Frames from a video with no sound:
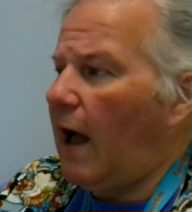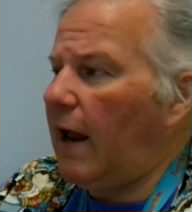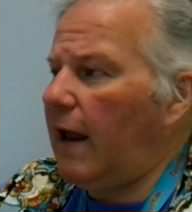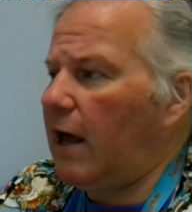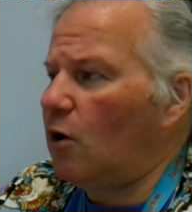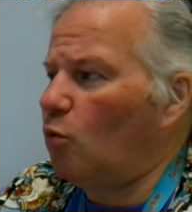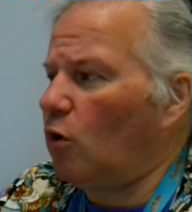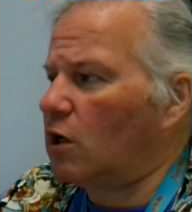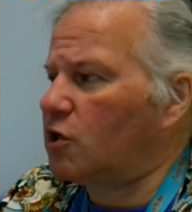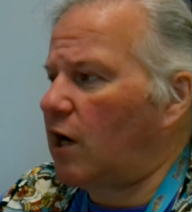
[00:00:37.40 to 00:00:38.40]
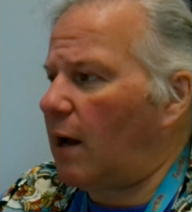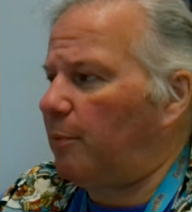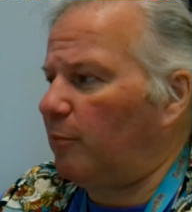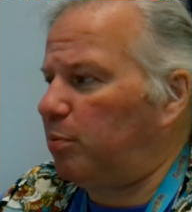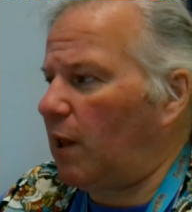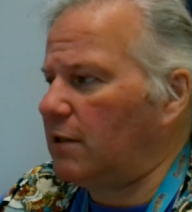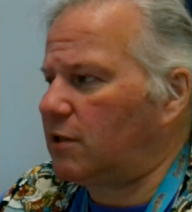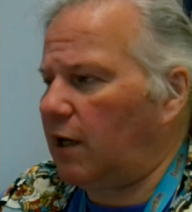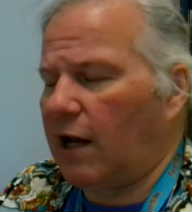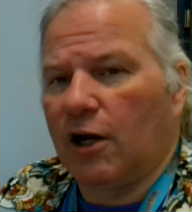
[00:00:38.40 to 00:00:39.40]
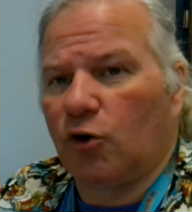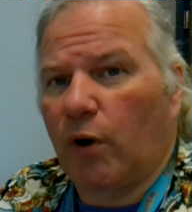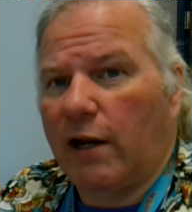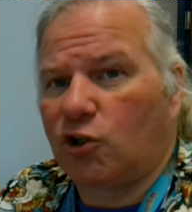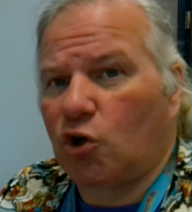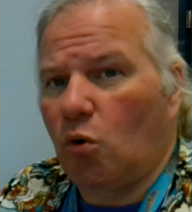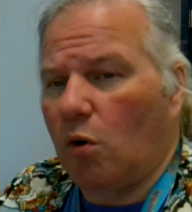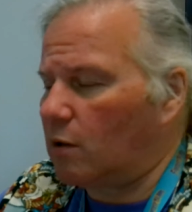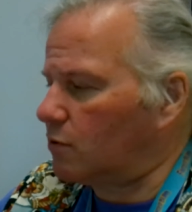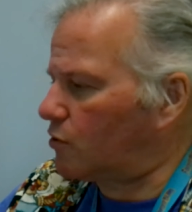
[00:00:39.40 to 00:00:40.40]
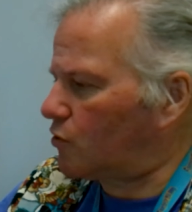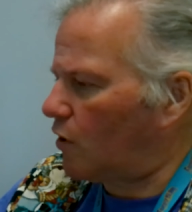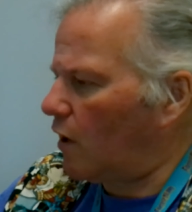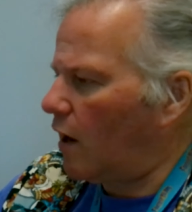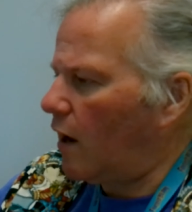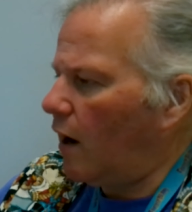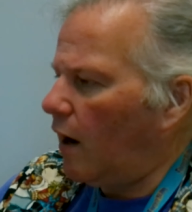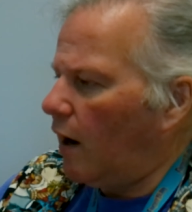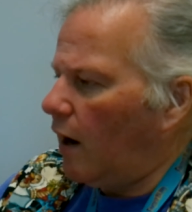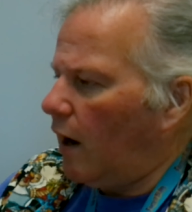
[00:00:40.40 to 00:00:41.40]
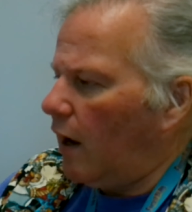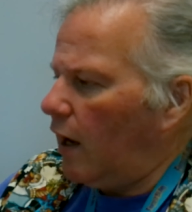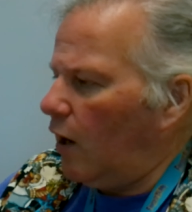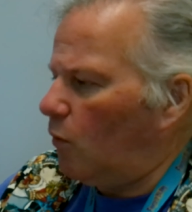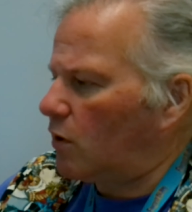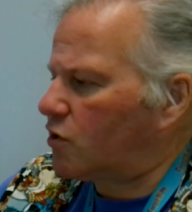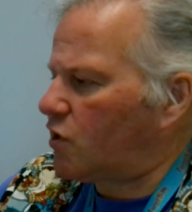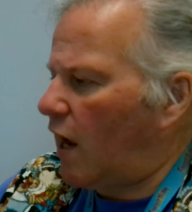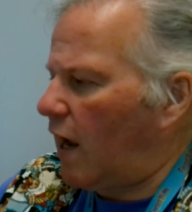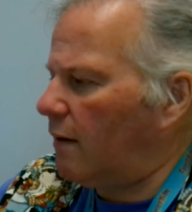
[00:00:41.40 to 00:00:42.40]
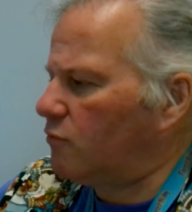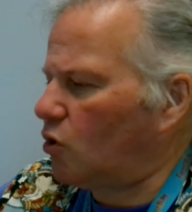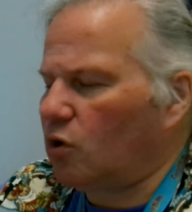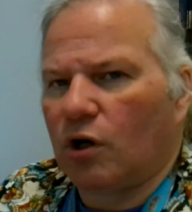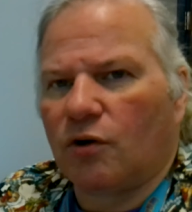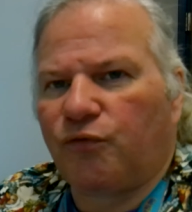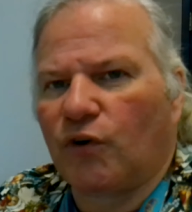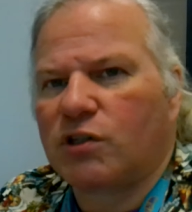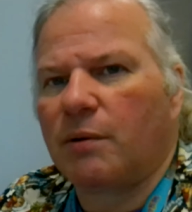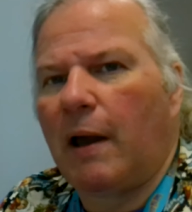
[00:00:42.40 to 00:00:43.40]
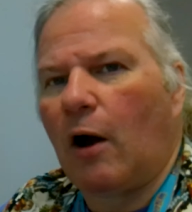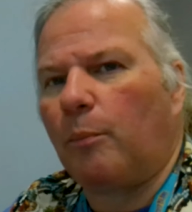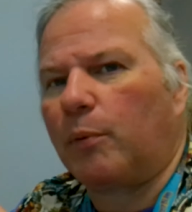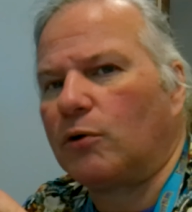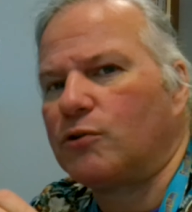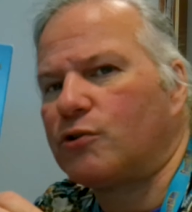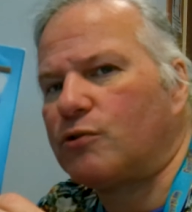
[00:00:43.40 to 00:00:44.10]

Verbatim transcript: I had a workshop of plenty and great tools. It was time to look for some helpers.